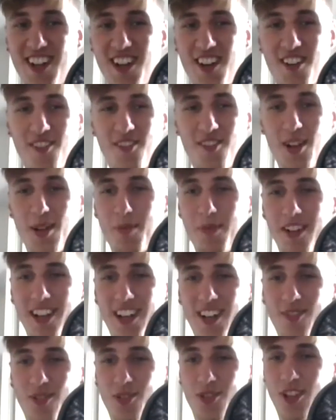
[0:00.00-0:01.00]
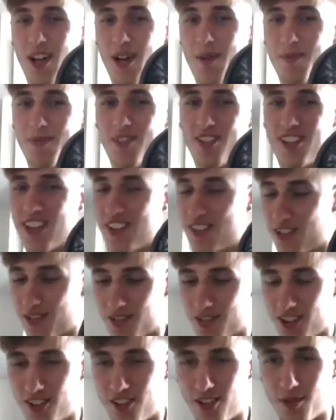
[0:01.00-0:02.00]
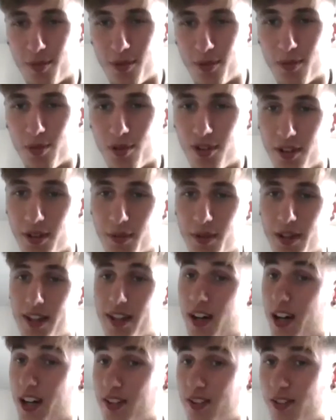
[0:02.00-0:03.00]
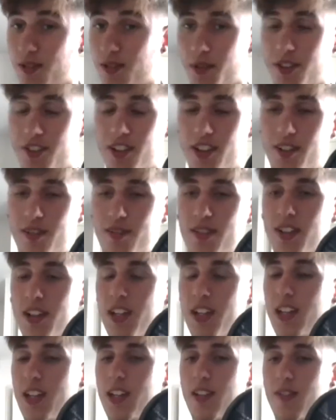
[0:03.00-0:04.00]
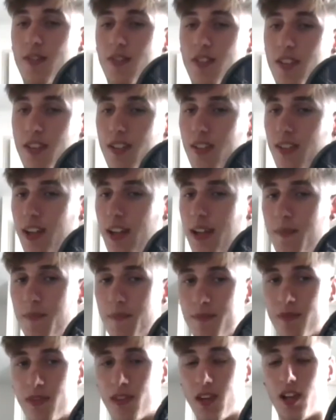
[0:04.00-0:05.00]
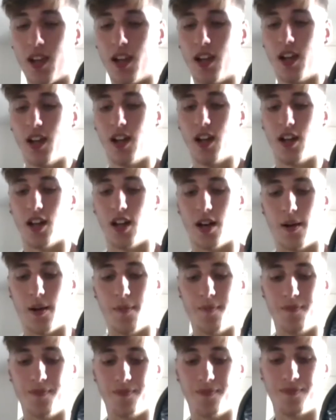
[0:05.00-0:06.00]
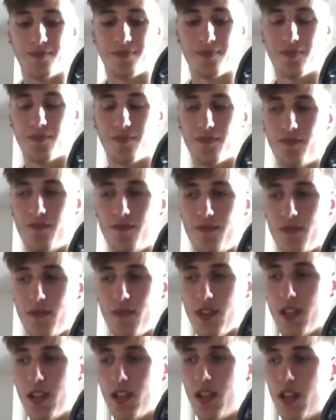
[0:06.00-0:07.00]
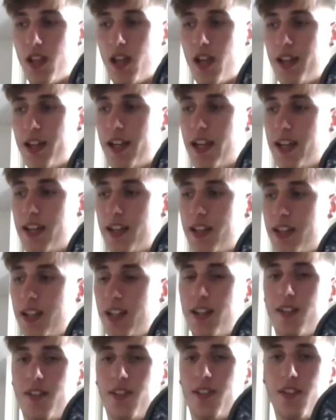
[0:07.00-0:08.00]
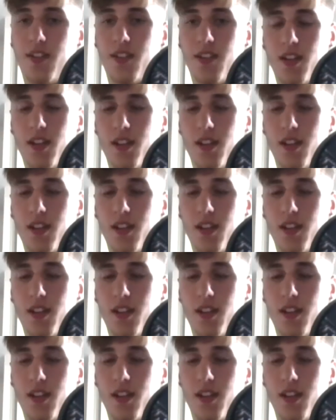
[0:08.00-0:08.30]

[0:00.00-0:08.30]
vitamin levels up. So that's obviously super important, a bit that I do myself, even to this day. And then it's